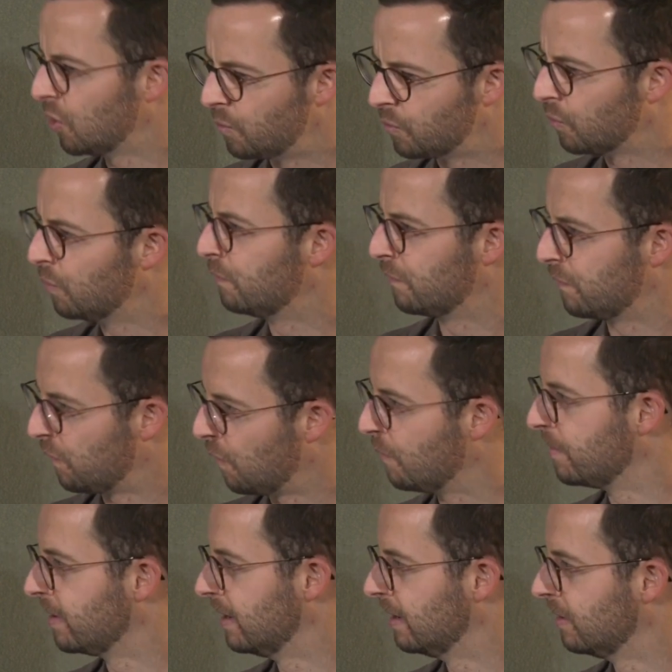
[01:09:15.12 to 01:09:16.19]
And we're all
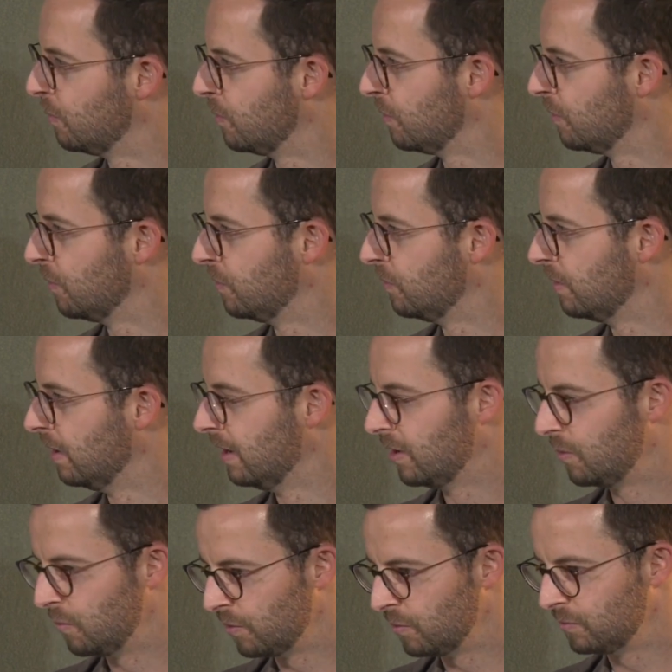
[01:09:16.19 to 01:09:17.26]
from here.
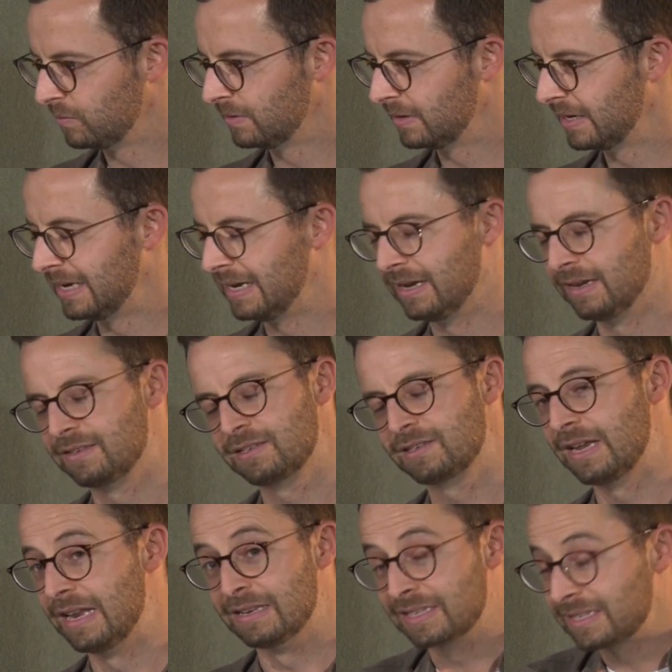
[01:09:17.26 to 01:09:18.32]

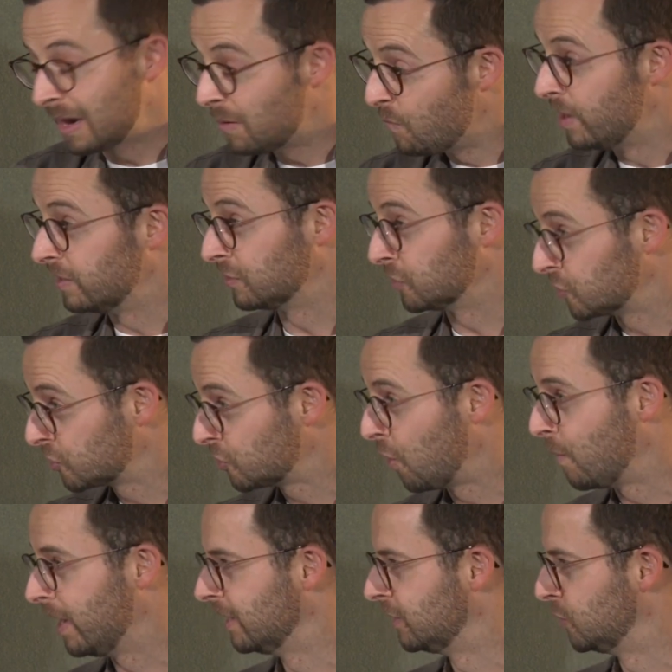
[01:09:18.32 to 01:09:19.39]
It's in some ways it's
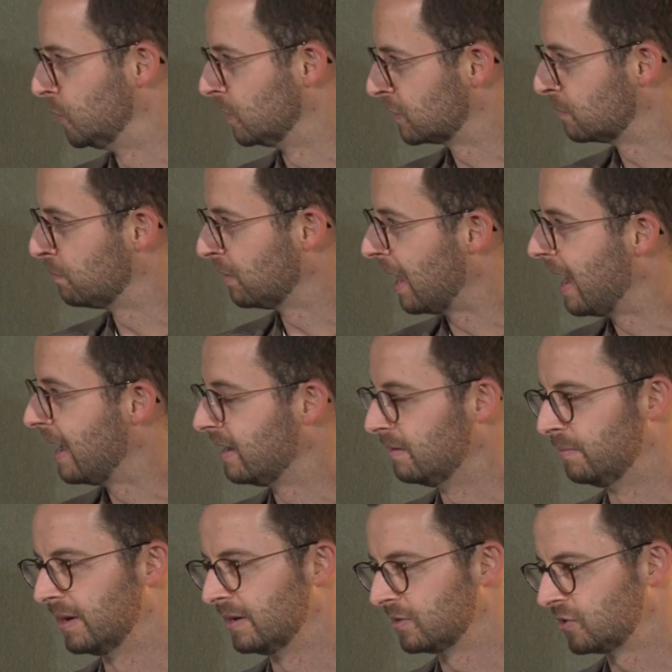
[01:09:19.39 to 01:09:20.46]
so hard to
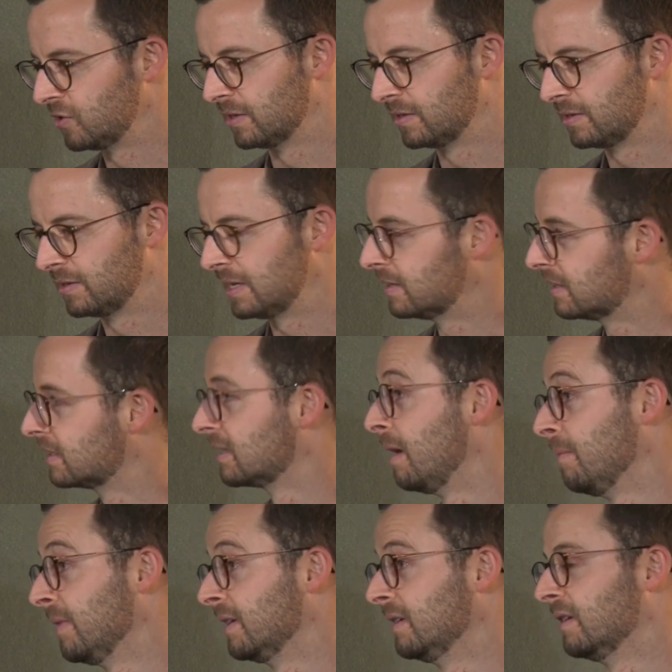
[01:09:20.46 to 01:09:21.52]
explain, but it's just there's
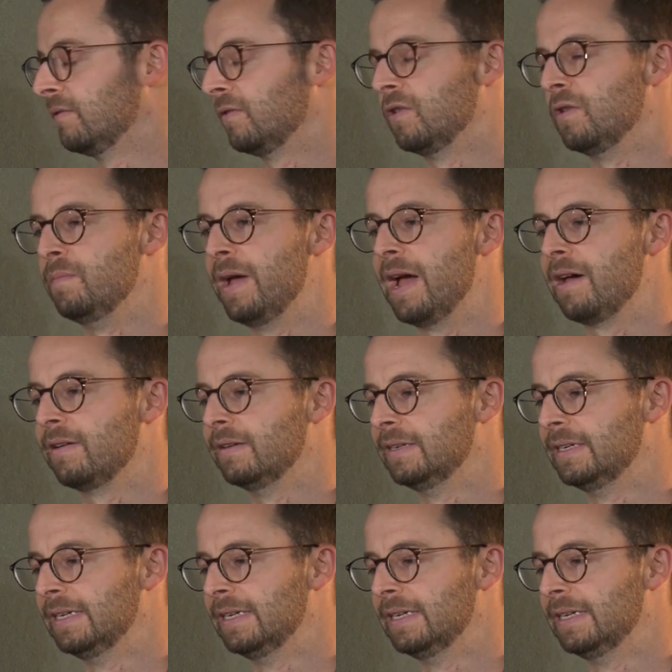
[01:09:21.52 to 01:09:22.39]
something different about it.